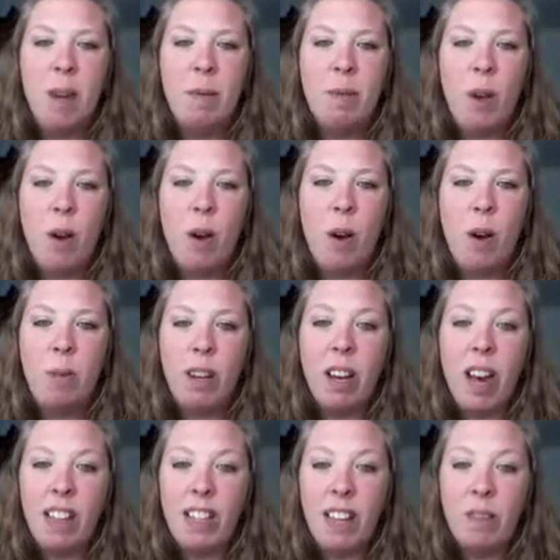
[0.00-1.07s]
So I hope you
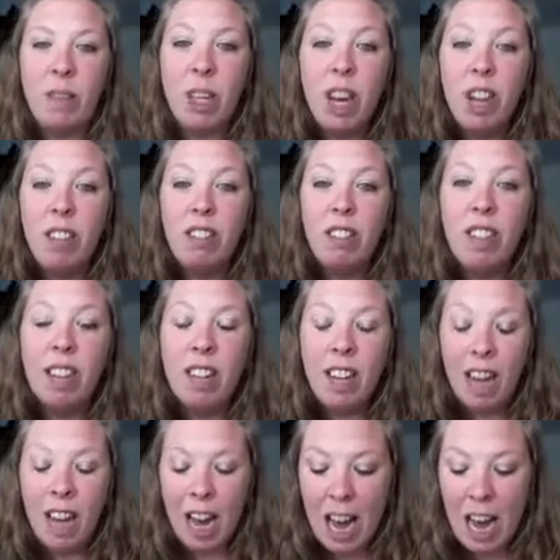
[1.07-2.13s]
guys have too.
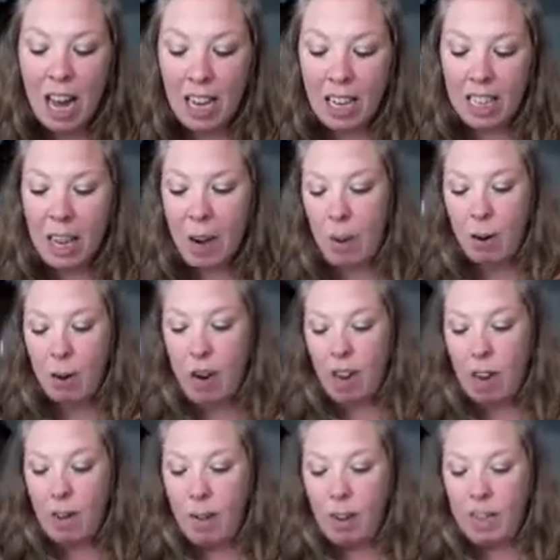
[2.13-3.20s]
And yeah, we'll
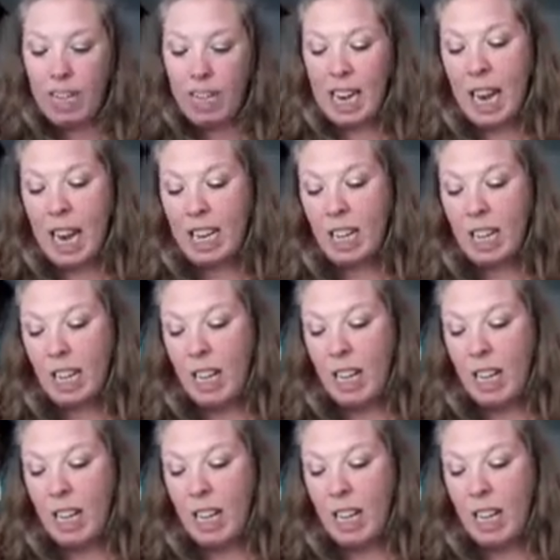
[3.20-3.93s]
crack on for today.